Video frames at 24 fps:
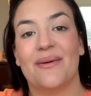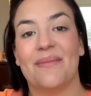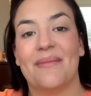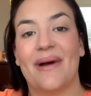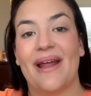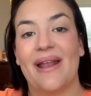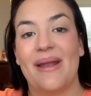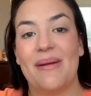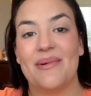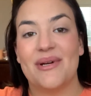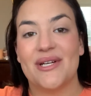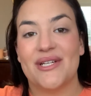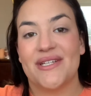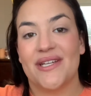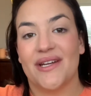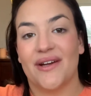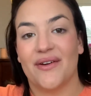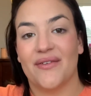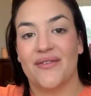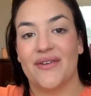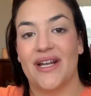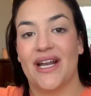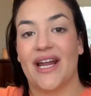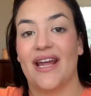My name is
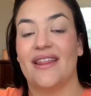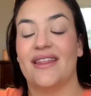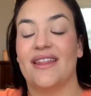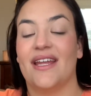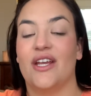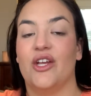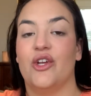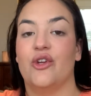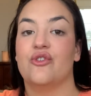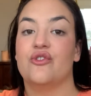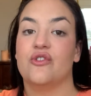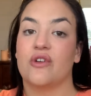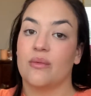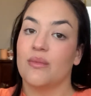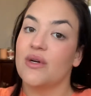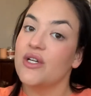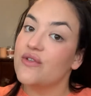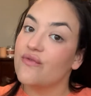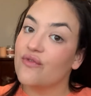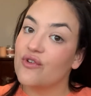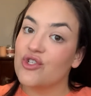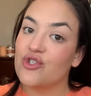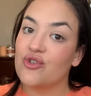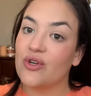Seraphine and thank you so much
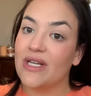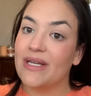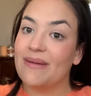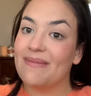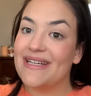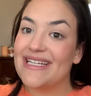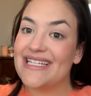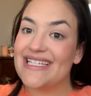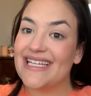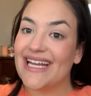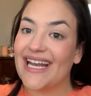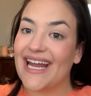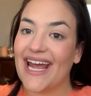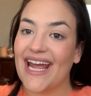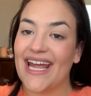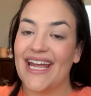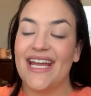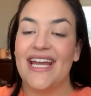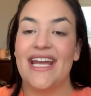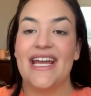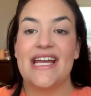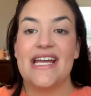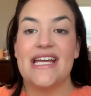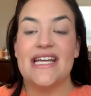for joining me today.
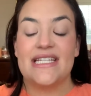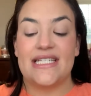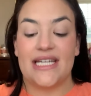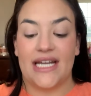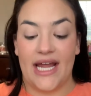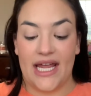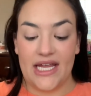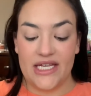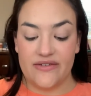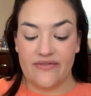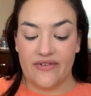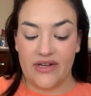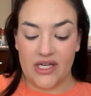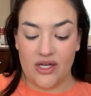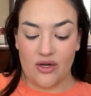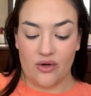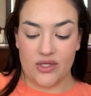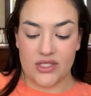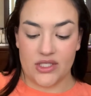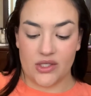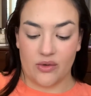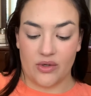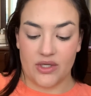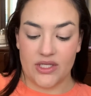Today's video
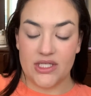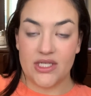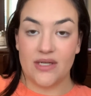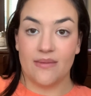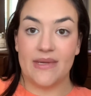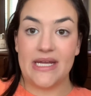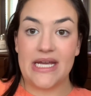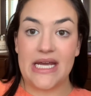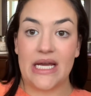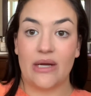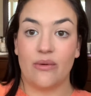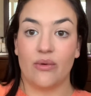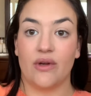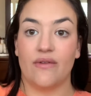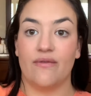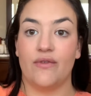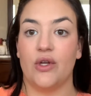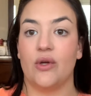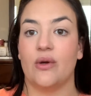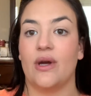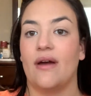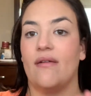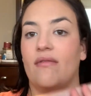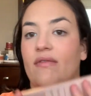is going to be a
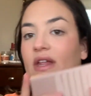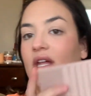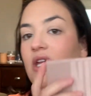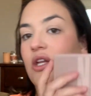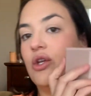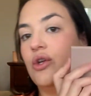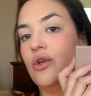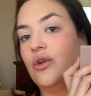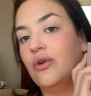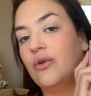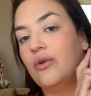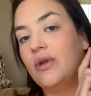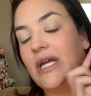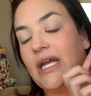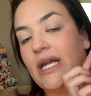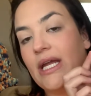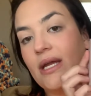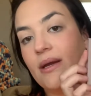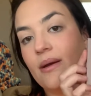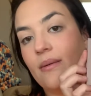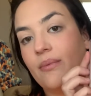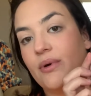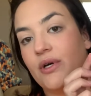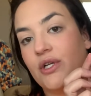review of the
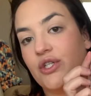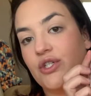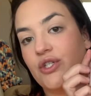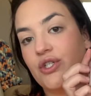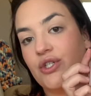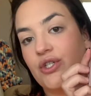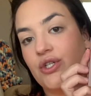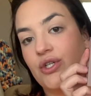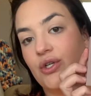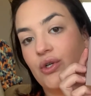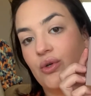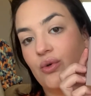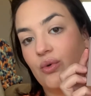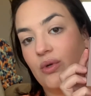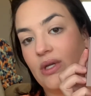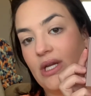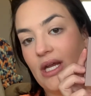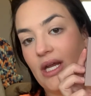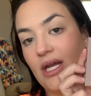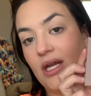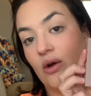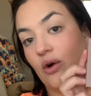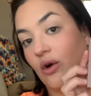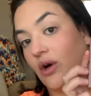Nudie
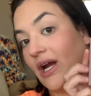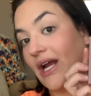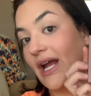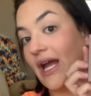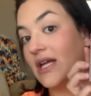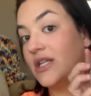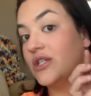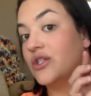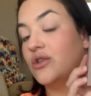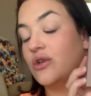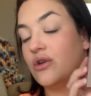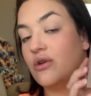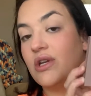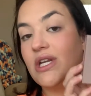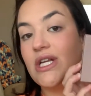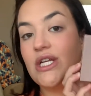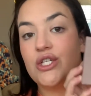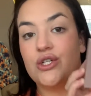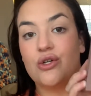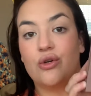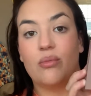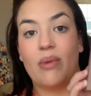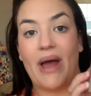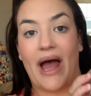Patootie, or I guess Nudie
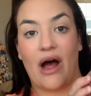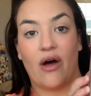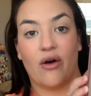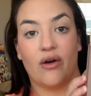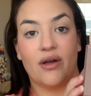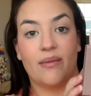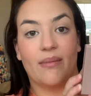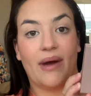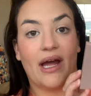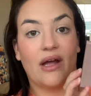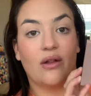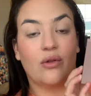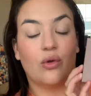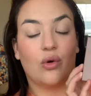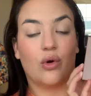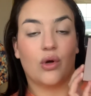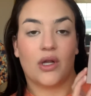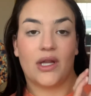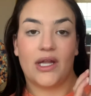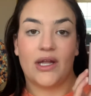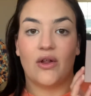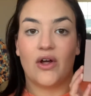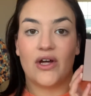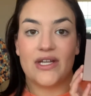2 palette by
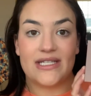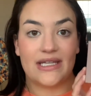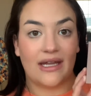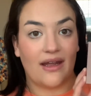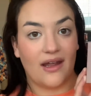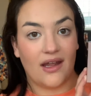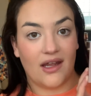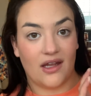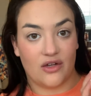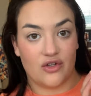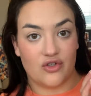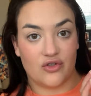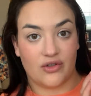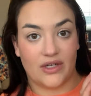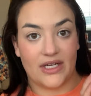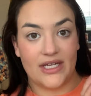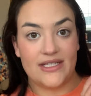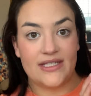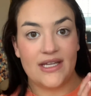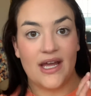Lauralee Los Angeles.